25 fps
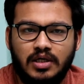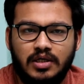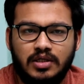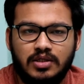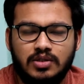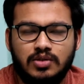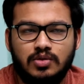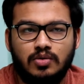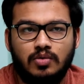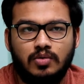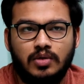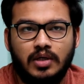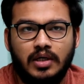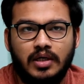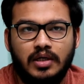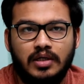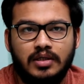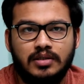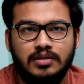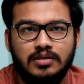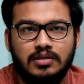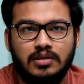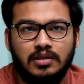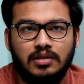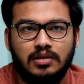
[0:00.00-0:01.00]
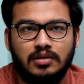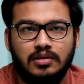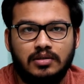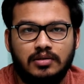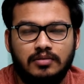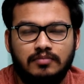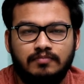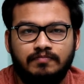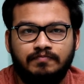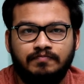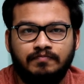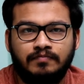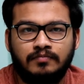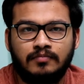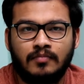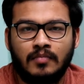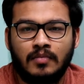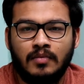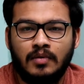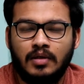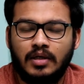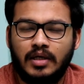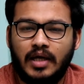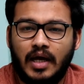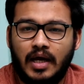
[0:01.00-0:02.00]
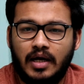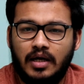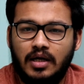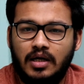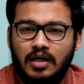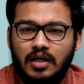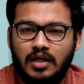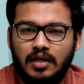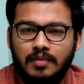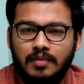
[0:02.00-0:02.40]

It is known as Kaggle